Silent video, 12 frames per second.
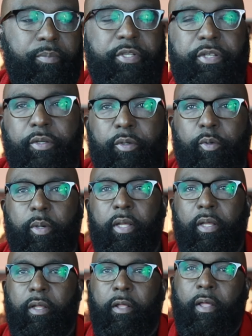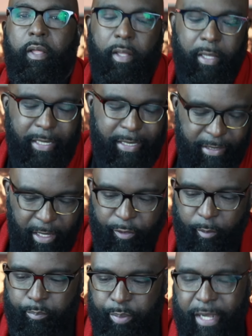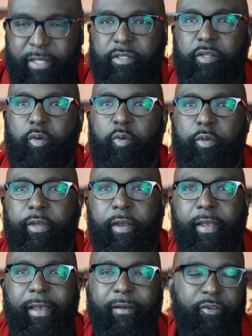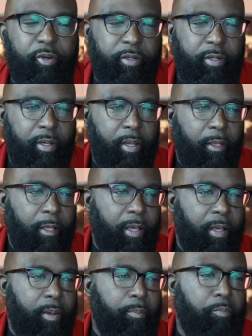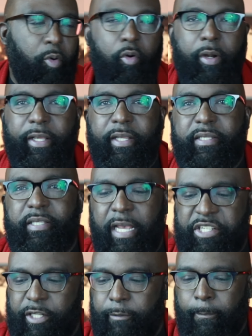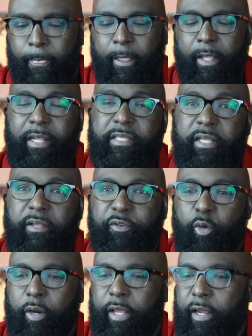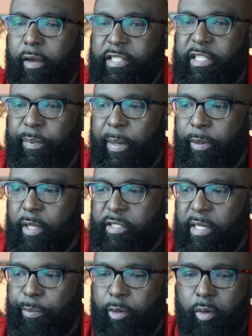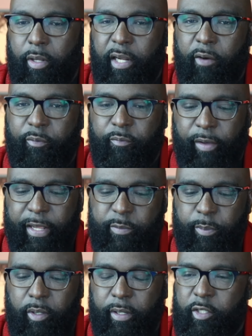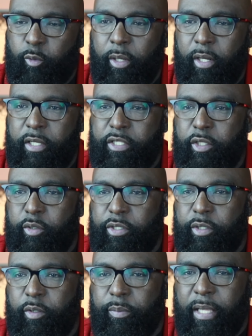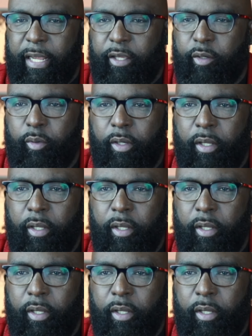to another best school year ever morning session. Listen, if you are here, I see people are jumping on here from Facebook as well as YouTube. Thank you.